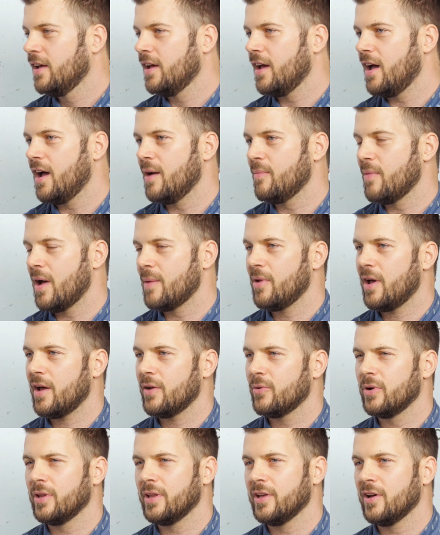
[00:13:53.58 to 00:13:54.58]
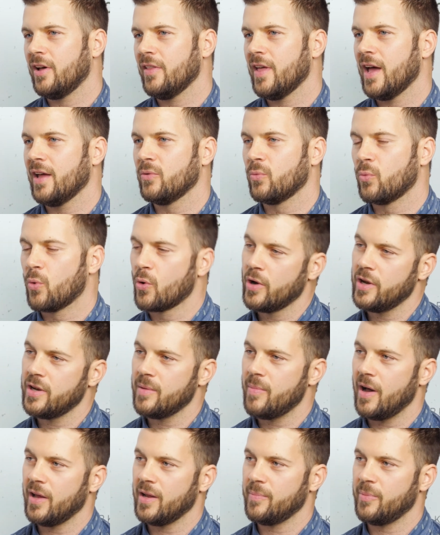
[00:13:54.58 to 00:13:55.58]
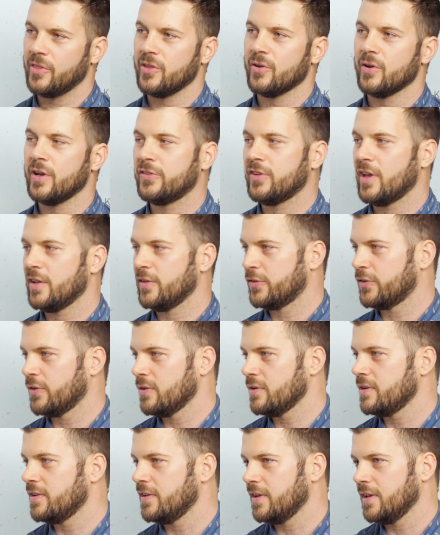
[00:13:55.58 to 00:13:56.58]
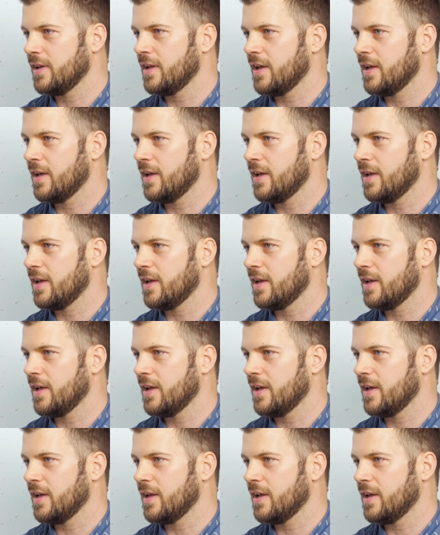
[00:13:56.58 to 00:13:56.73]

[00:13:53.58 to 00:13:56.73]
I'm not really all that worried about it, but there is uncertainty.